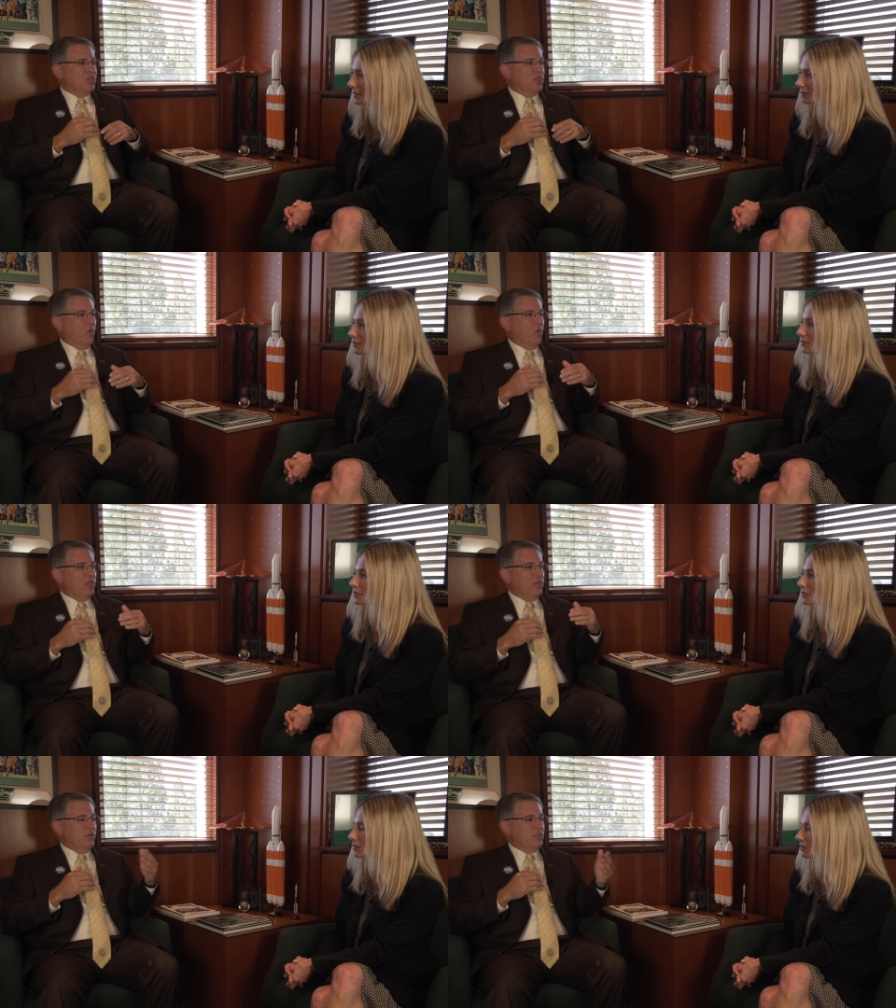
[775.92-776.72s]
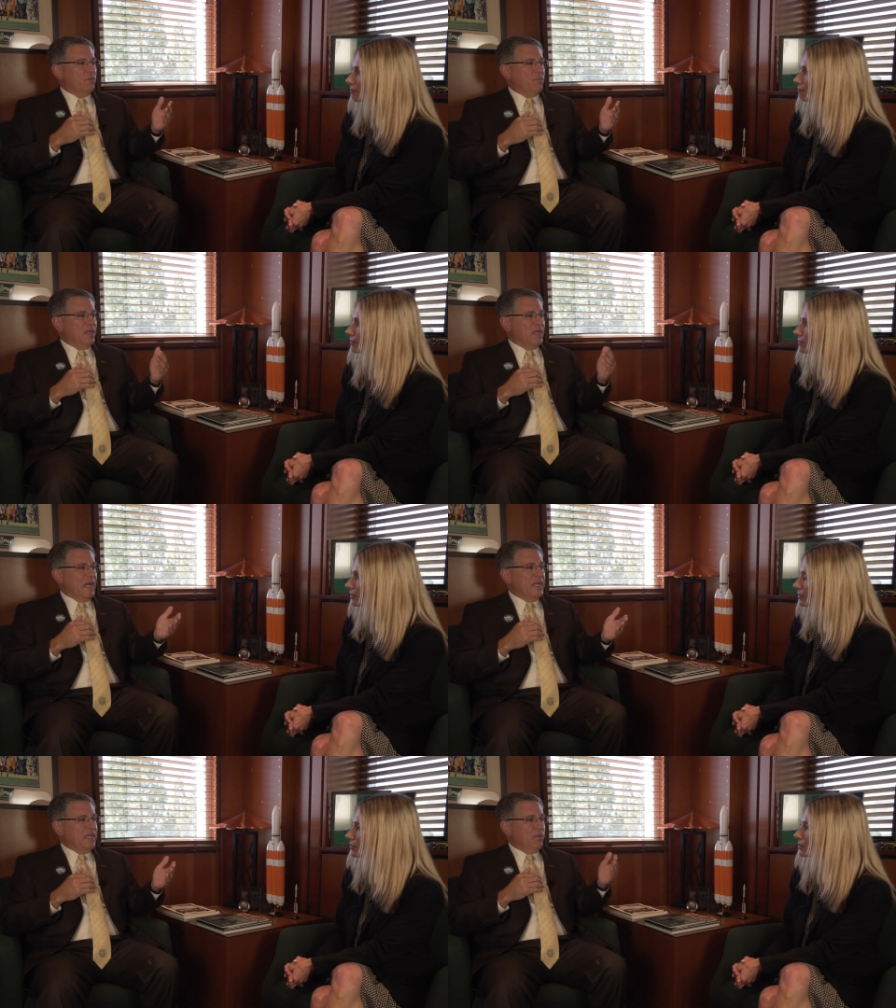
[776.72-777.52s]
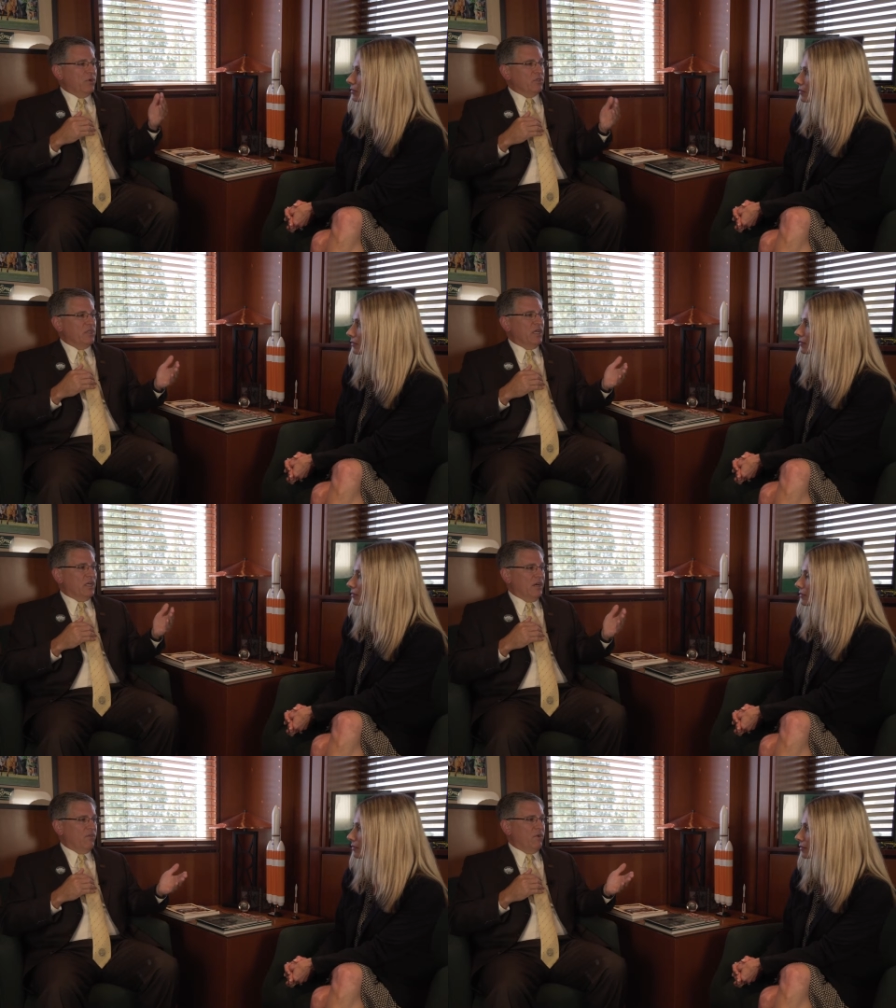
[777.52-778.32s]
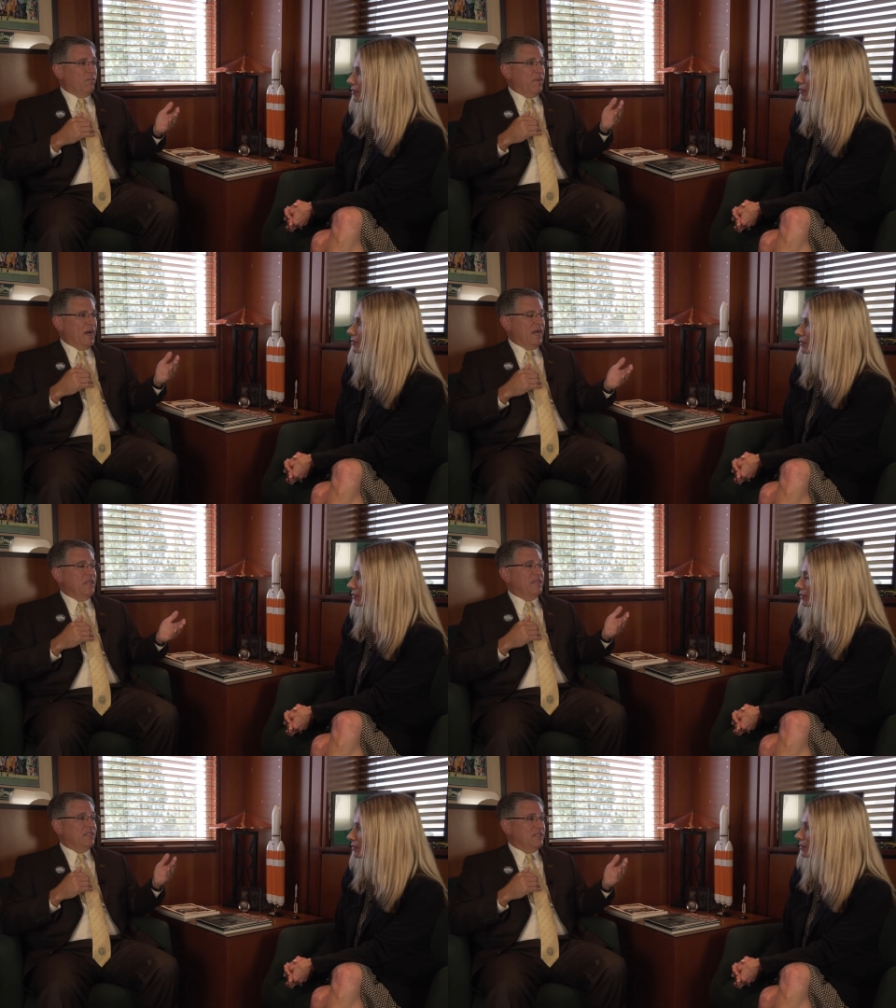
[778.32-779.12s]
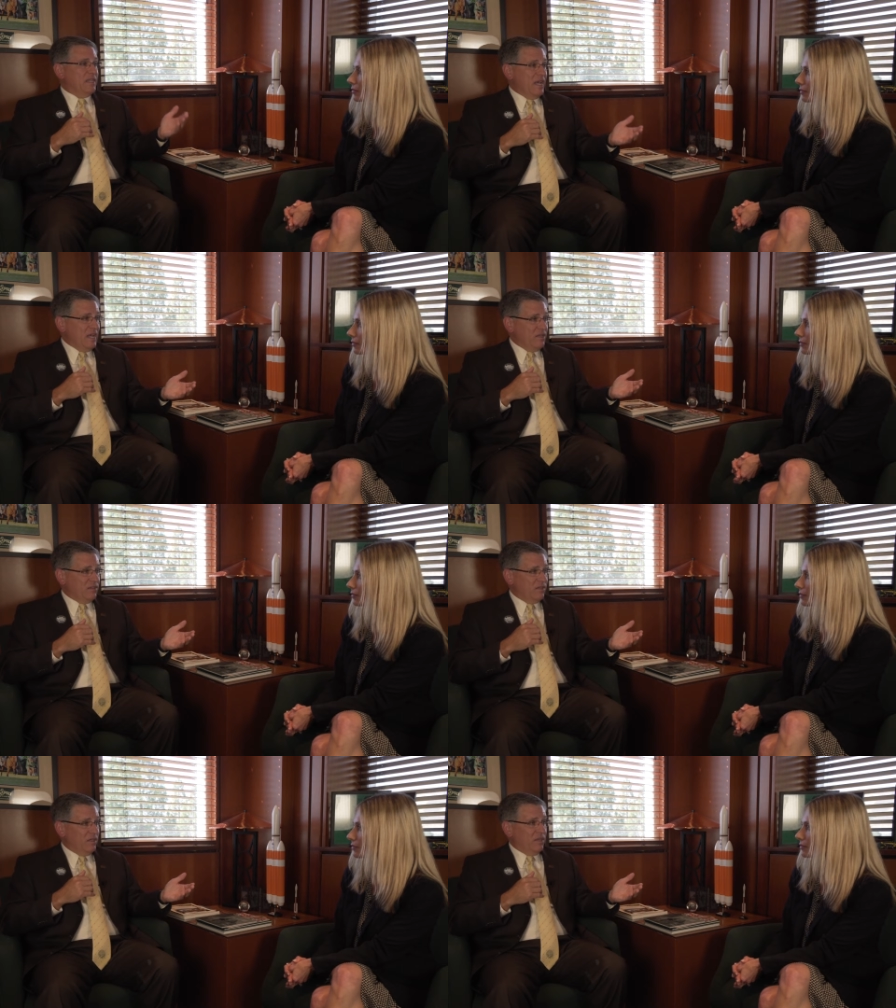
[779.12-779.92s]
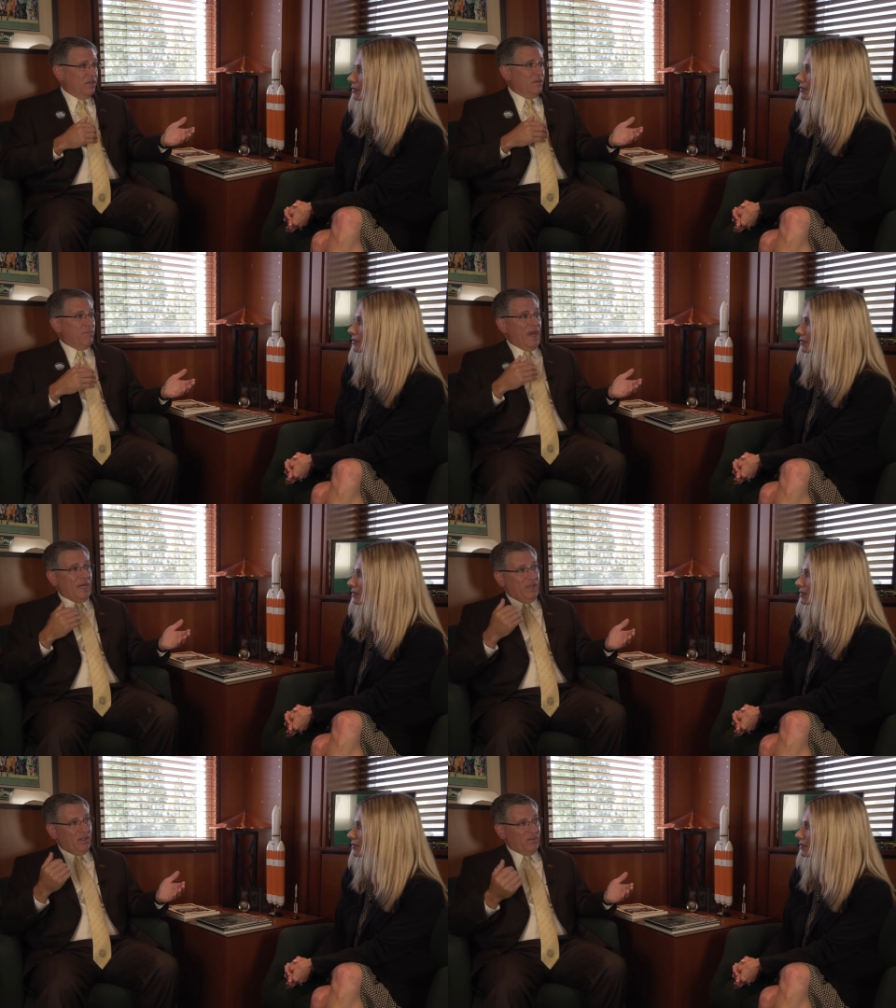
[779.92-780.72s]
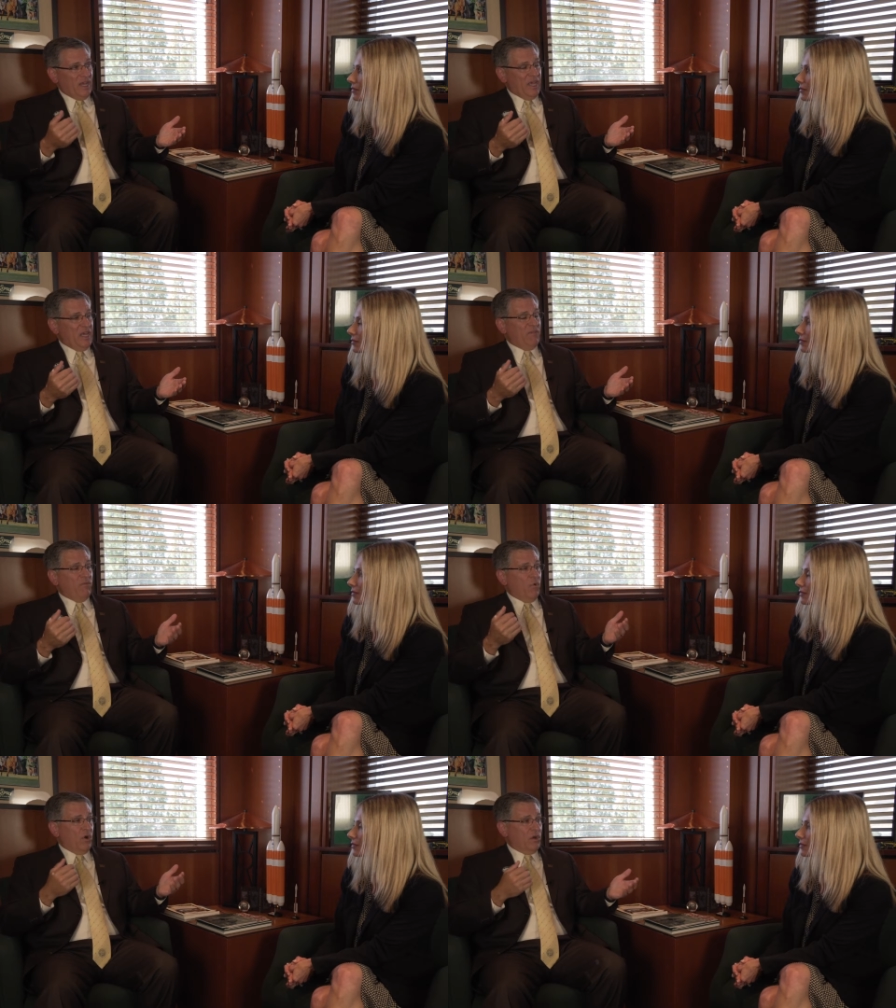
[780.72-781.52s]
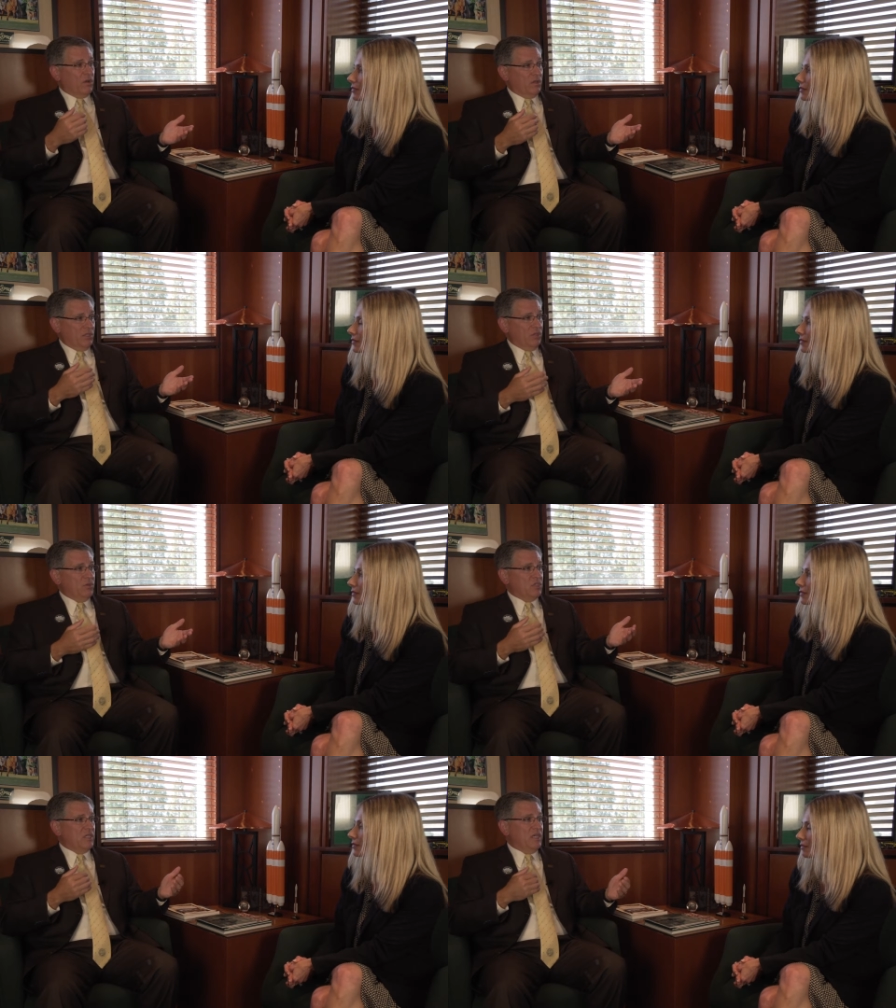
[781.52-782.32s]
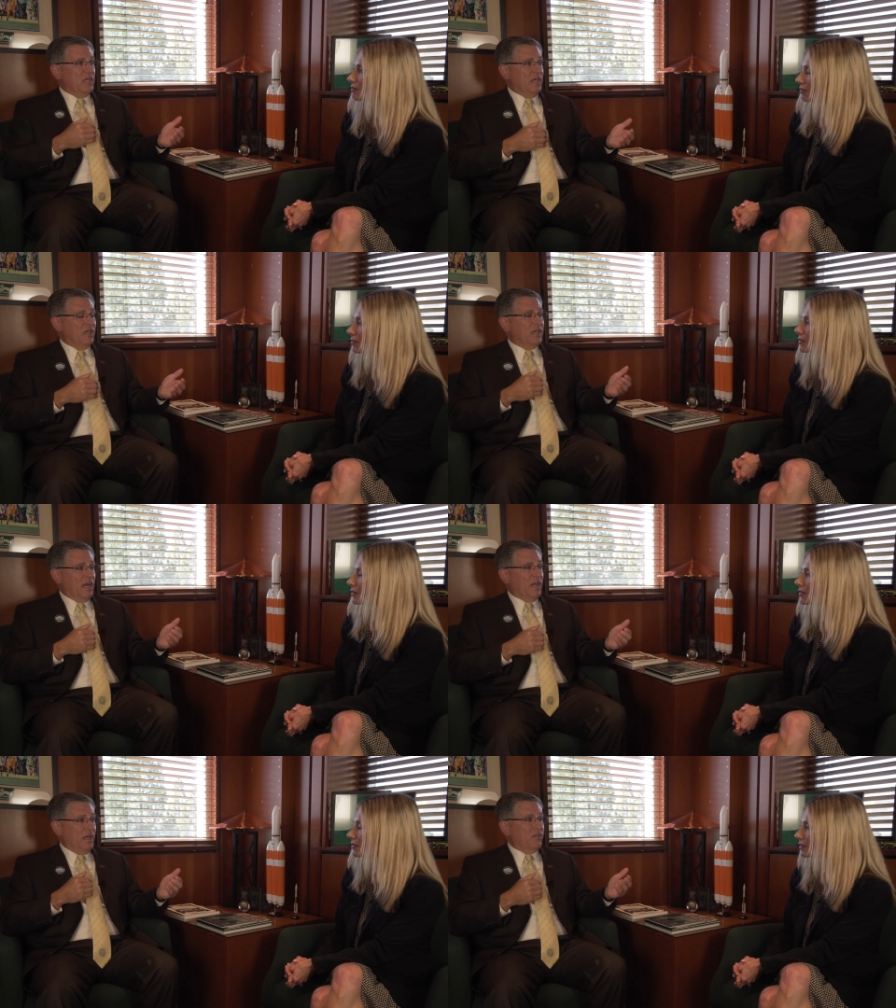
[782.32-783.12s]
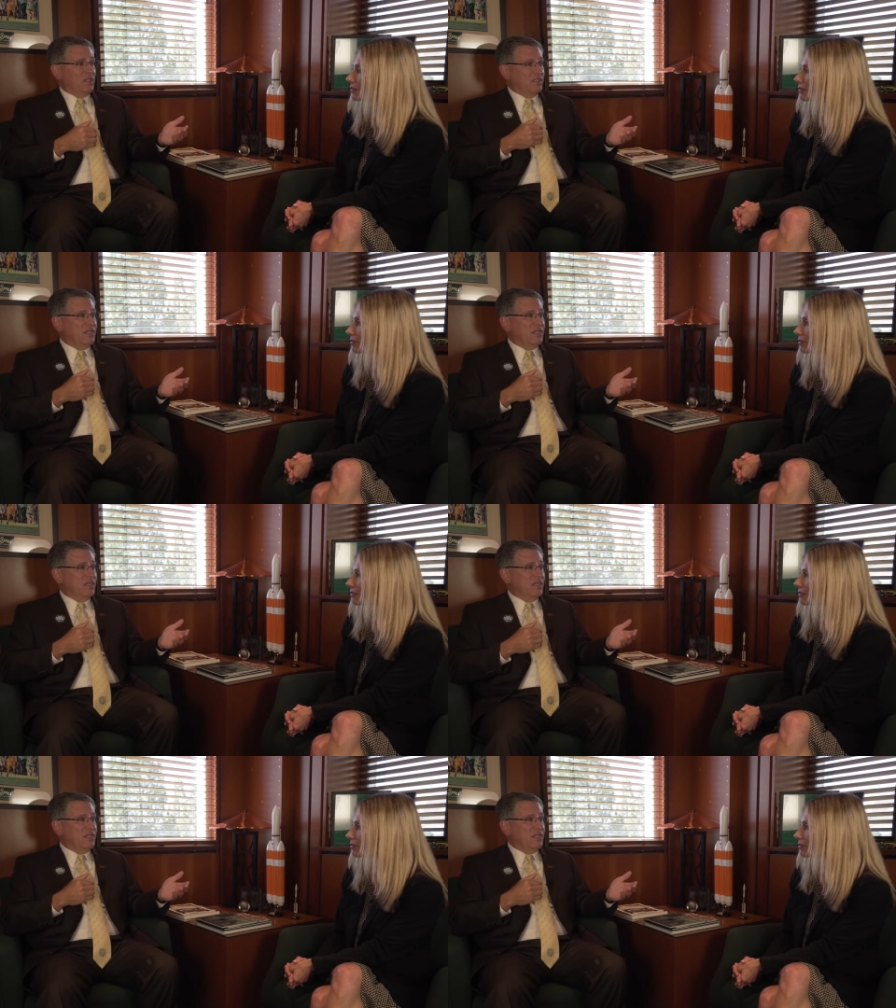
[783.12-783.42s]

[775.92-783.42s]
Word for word: So what used to be 90% covered by the state mm-hmm. back in the day for the UC and, Cal and